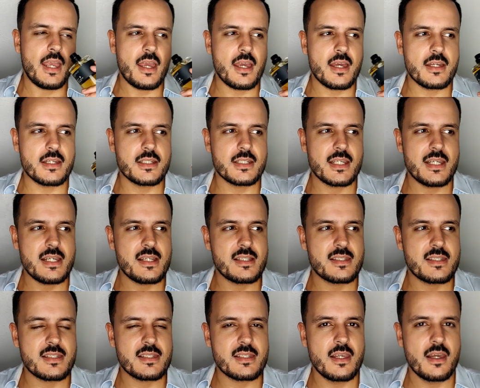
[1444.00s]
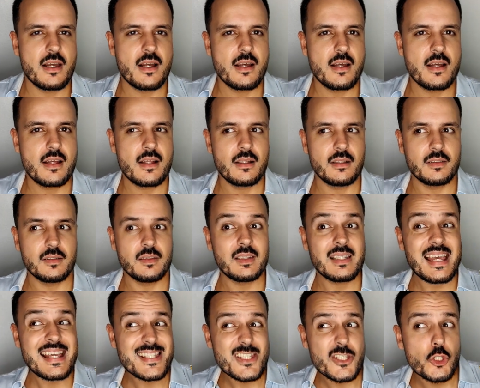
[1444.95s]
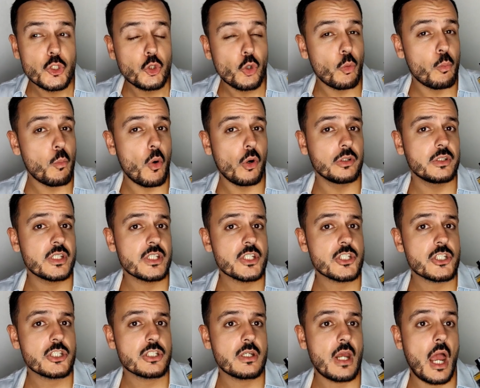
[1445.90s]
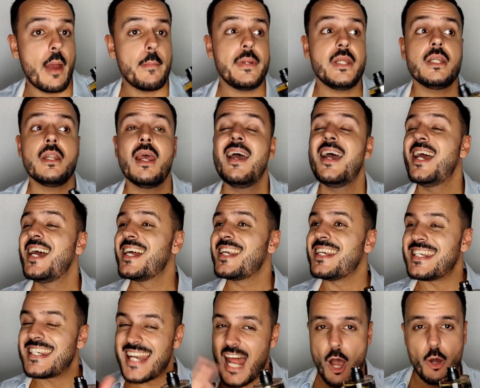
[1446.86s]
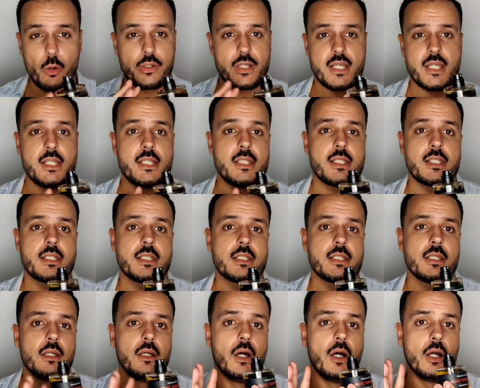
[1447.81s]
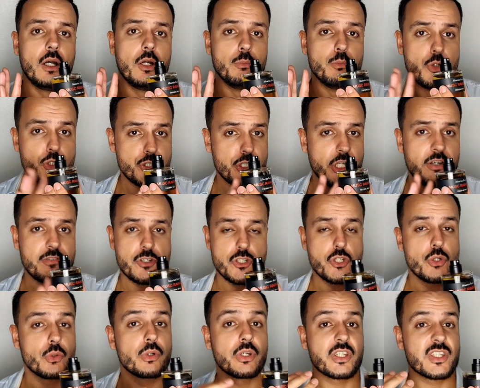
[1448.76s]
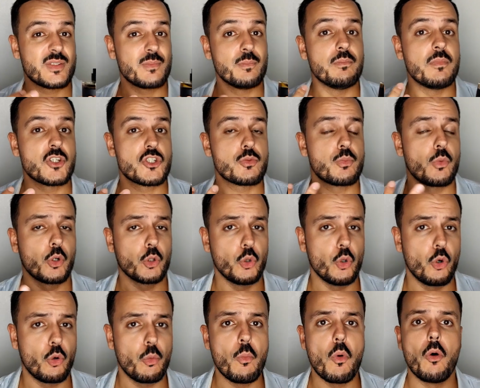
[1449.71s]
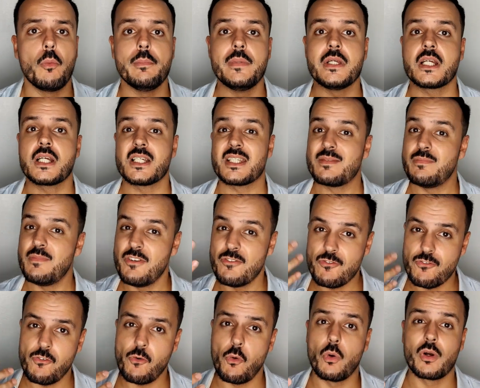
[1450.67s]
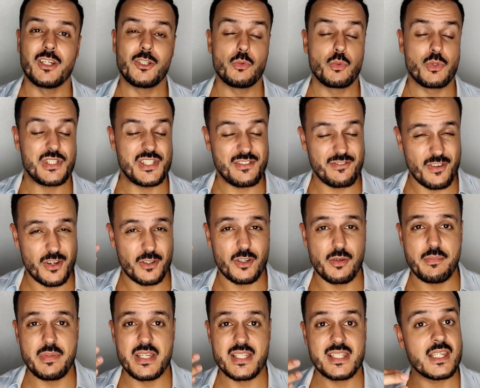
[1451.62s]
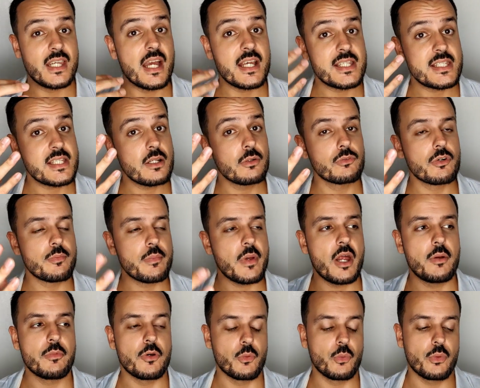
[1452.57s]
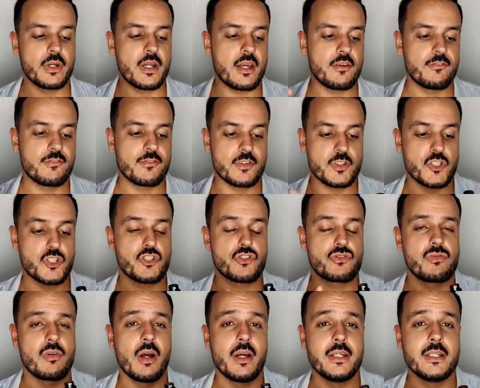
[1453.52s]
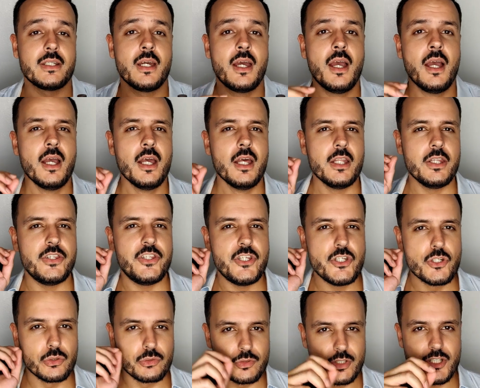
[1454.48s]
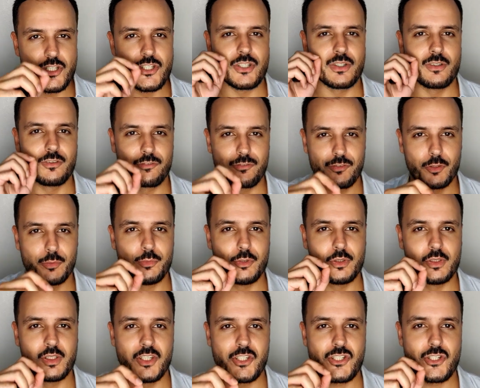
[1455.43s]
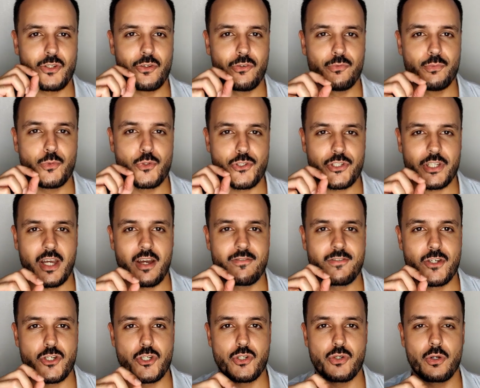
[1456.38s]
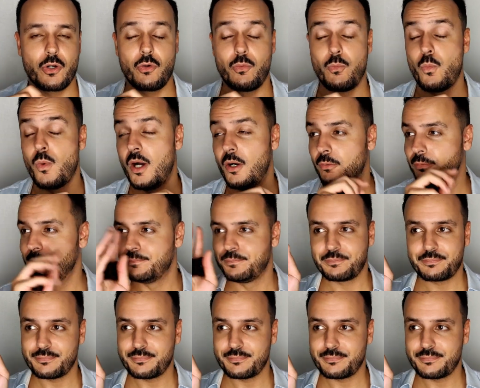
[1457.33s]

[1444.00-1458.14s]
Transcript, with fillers: and it's less gourmandish. I mean, nowadays, uh, is much more gourmand because before it was very PC. I still remember when I first tried the original formulation of Meus wow,